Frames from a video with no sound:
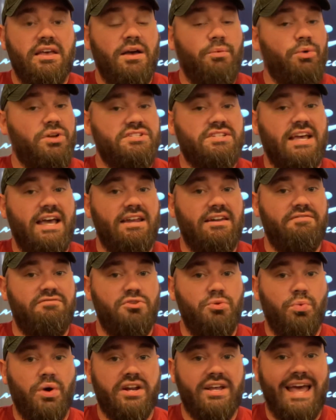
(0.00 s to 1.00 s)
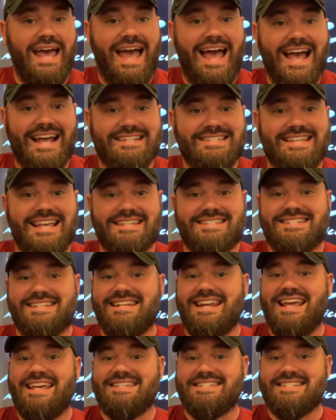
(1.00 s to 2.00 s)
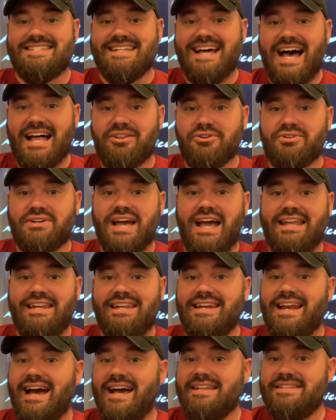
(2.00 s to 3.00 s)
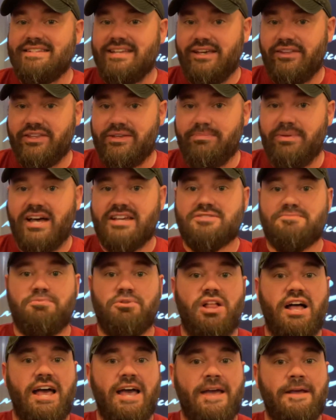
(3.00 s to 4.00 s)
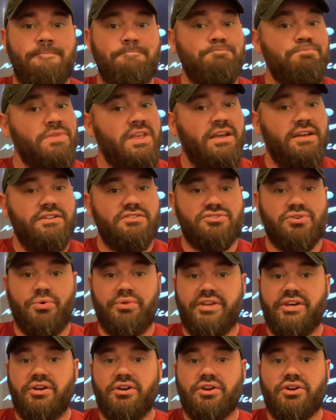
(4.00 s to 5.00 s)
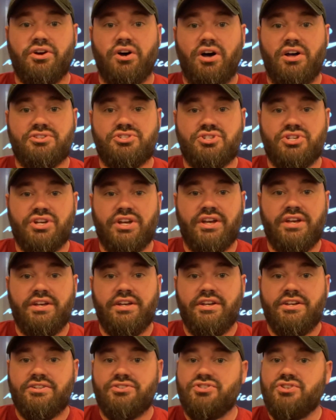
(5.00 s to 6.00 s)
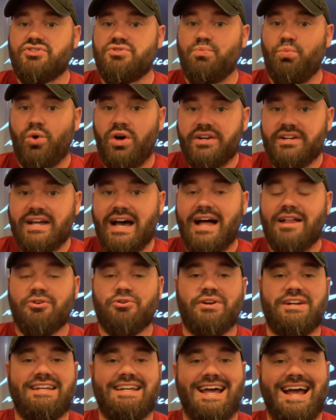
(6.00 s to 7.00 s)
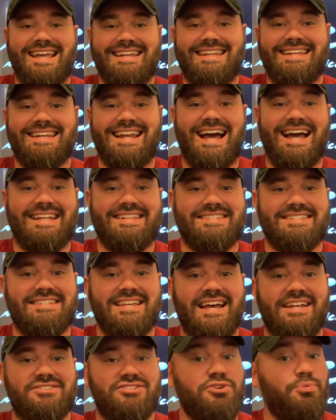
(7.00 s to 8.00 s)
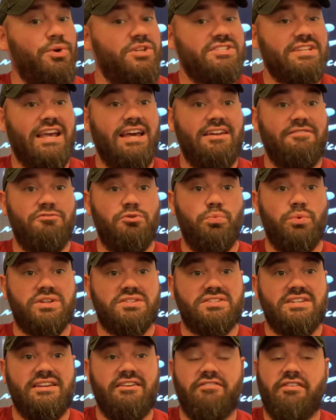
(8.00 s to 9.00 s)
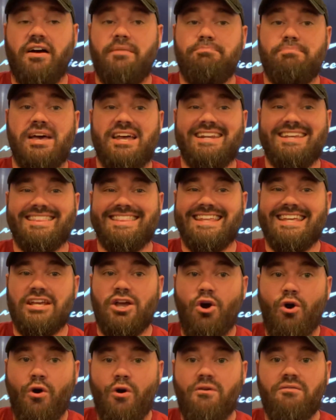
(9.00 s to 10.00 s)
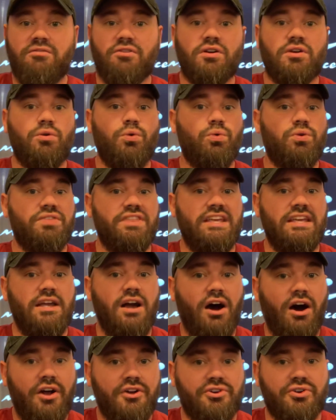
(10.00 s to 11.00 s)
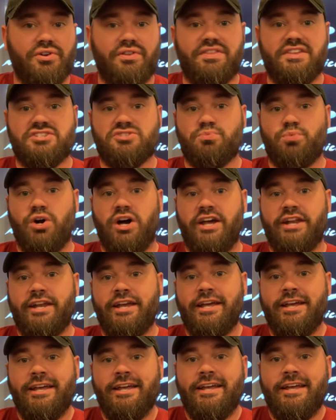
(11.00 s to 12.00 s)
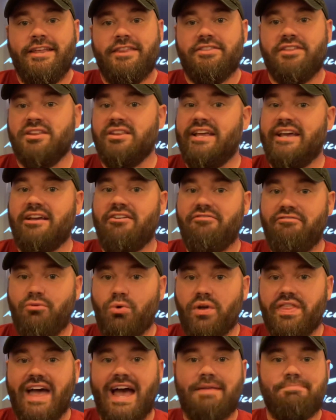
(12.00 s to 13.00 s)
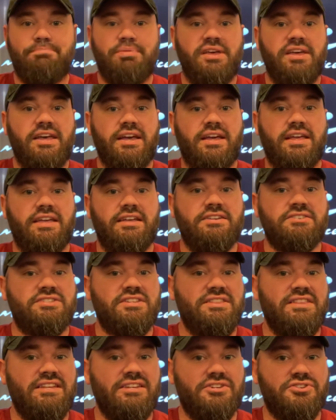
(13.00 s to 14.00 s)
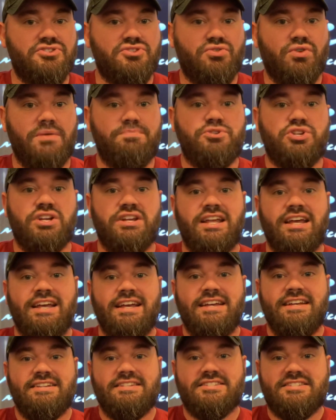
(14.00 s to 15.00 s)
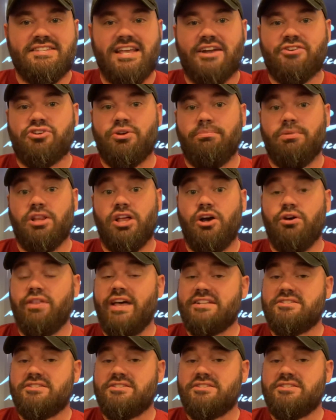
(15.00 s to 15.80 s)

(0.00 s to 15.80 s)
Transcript: And once again, if you want to access today's $1.99 daily best play, it's only going to cost you just $1.99. So once again, if you want to see if I'm betting the over or the under in this one, the link for that pick is in the description section below.